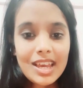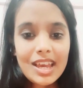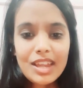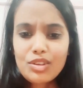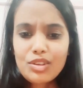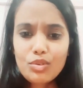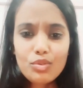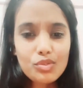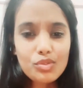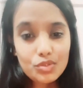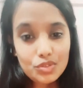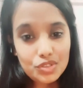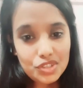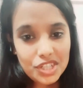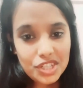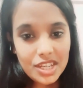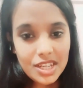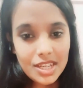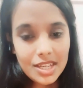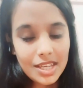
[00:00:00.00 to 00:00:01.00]
No
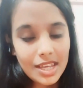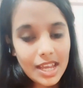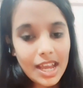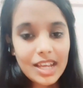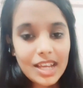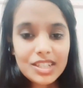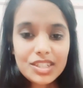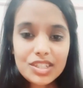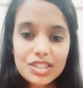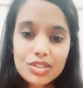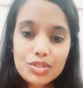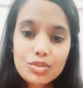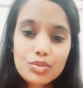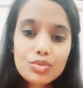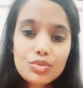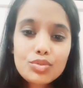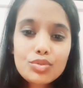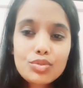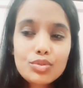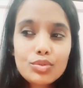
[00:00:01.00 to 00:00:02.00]
coaching. I just
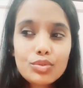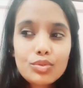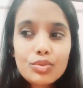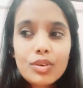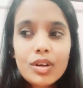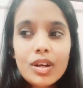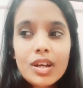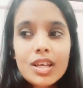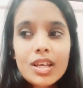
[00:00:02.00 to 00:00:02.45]
used to